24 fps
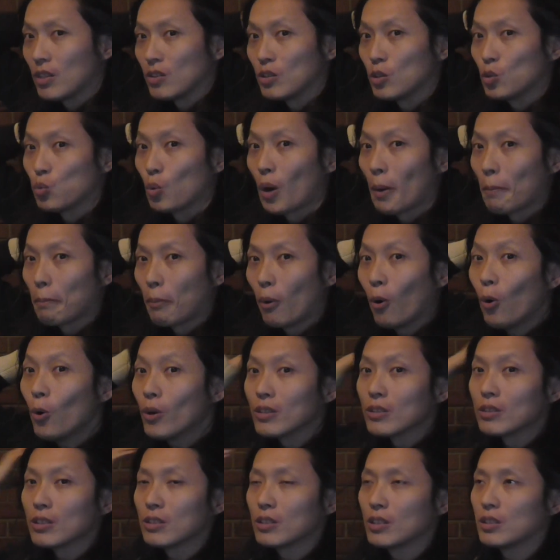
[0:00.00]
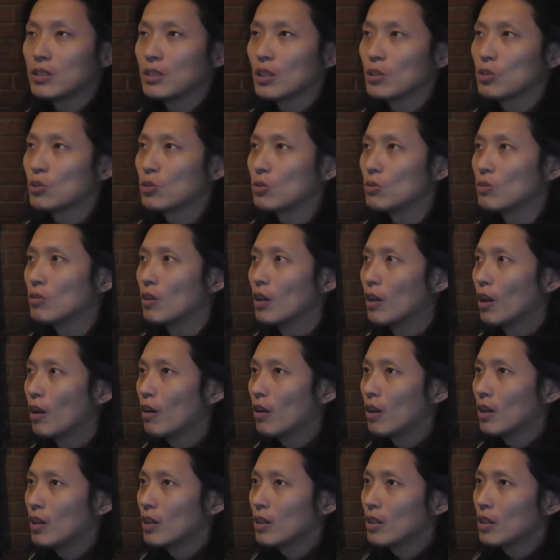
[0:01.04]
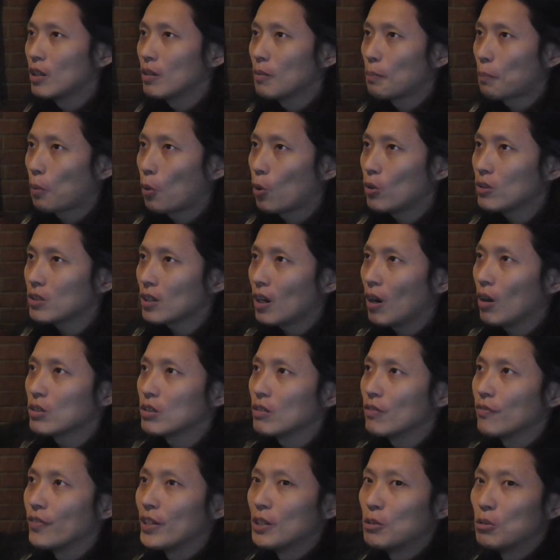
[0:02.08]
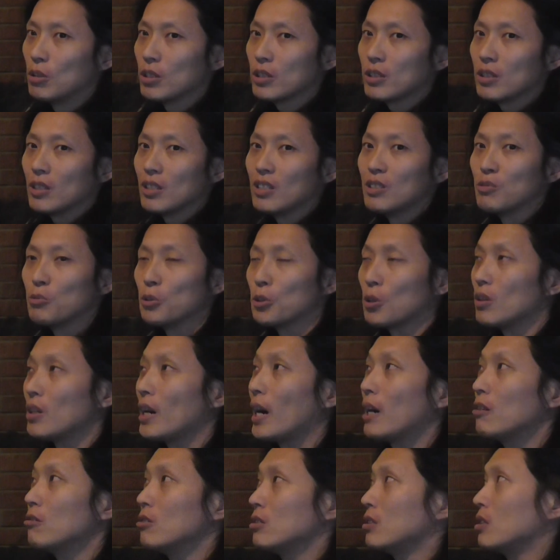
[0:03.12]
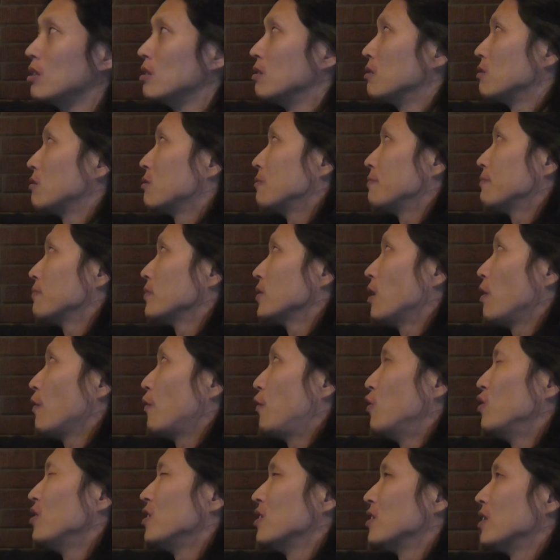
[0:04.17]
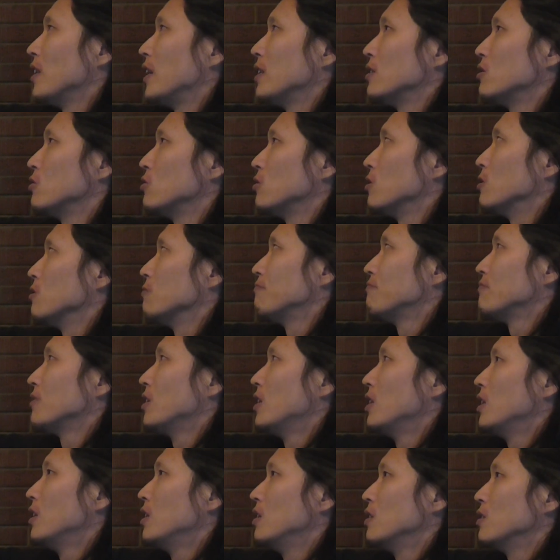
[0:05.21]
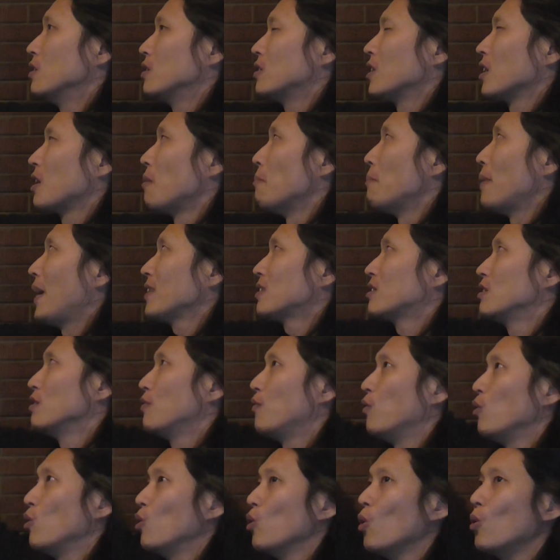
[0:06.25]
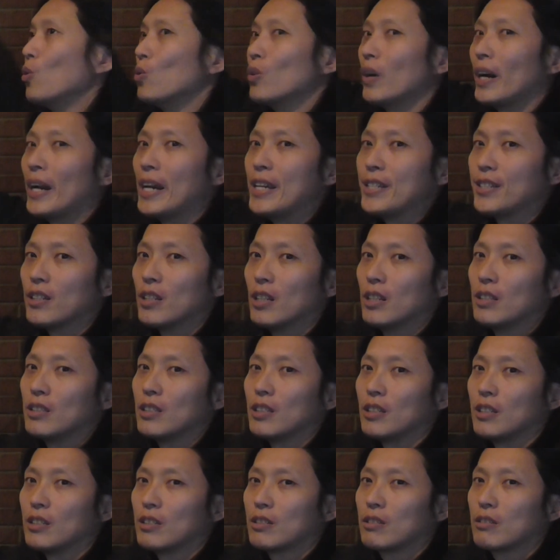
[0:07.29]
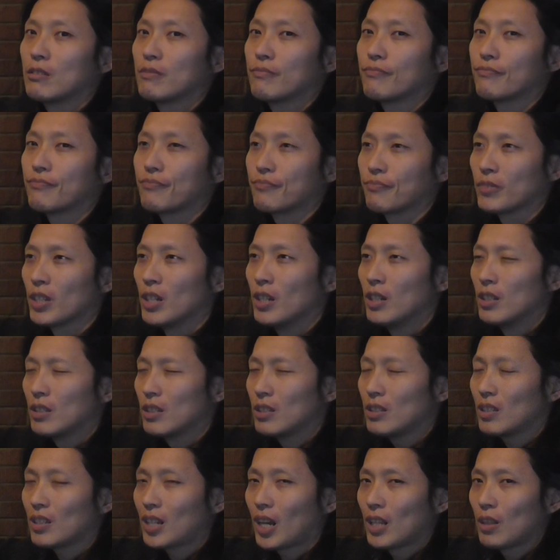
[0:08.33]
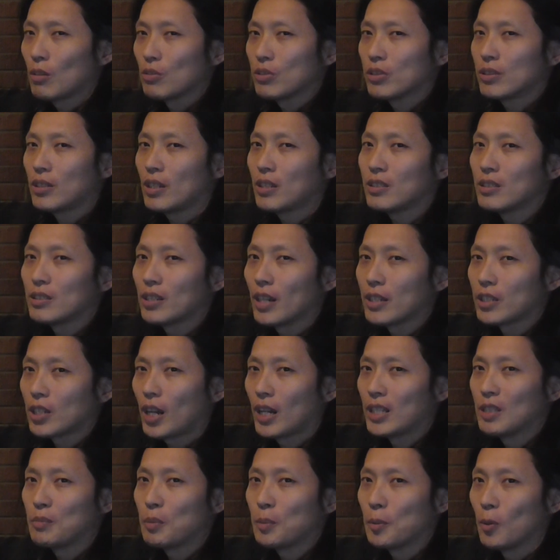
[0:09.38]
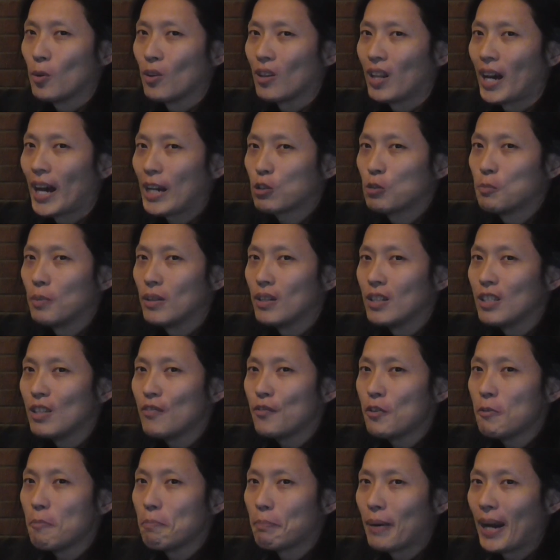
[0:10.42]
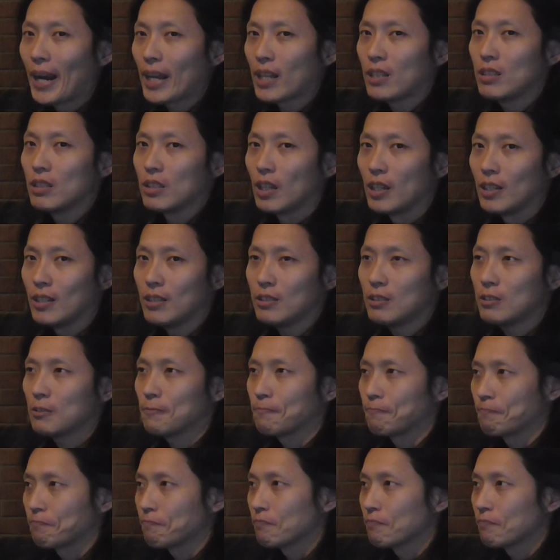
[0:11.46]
on this one point. This is just to point out the various irregularities. First is that there's like a massive long age lineage. This is the kind of thing that Chinese people like to believe in back in the days.